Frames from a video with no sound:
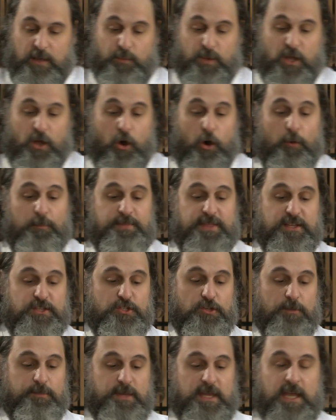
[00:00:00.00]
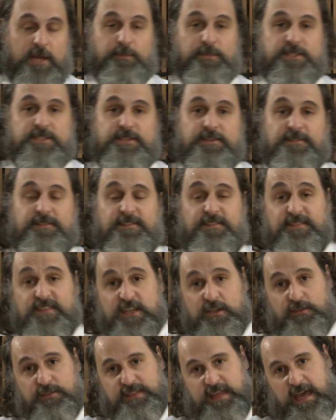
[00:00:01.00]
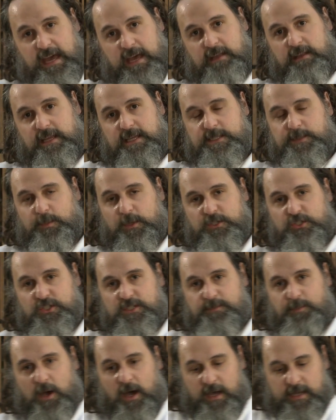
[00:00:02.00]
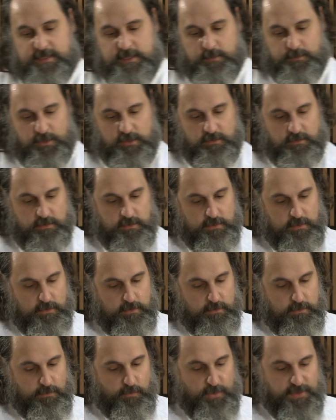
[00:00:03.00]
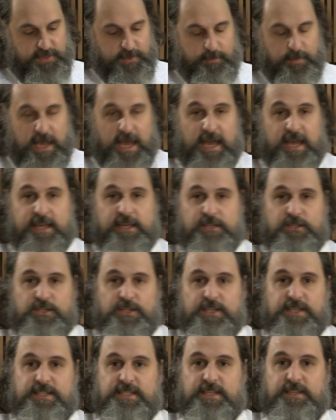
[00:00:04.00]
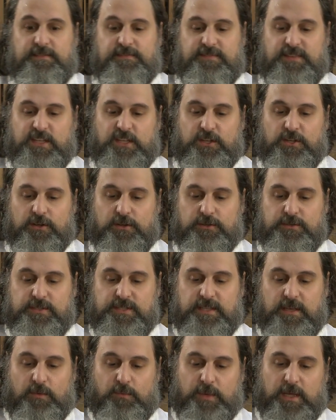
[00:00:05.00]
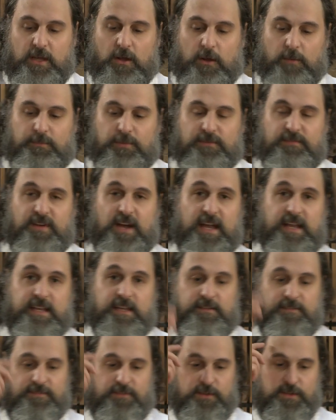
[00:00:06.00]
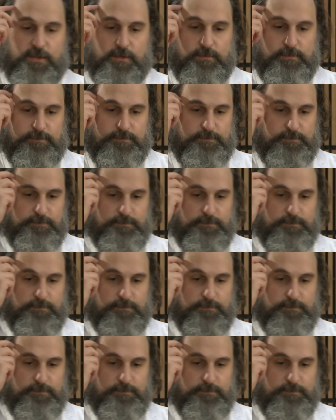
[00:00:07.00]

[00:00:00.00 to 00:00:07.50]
And we hope that you'll be able to feel that as much as possible with the packages and the videos that we are providing for you.